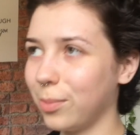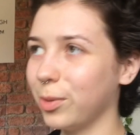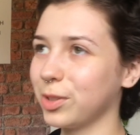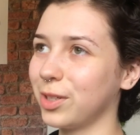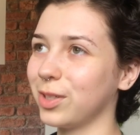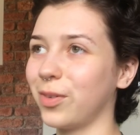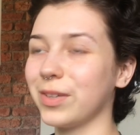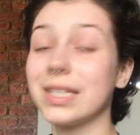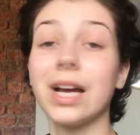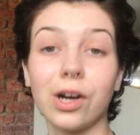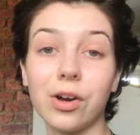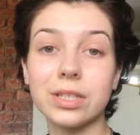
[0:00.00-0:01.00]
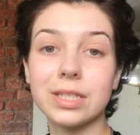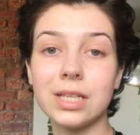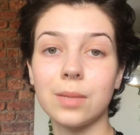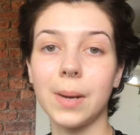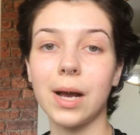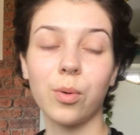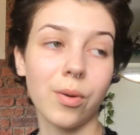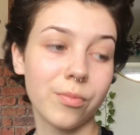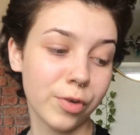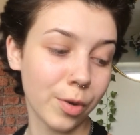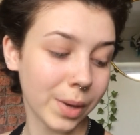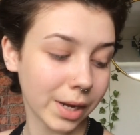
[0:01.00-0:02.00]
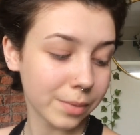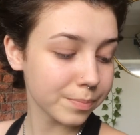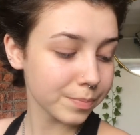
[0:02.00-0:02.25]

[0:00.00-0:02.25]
was because obviously I can't see the back where I'm filming.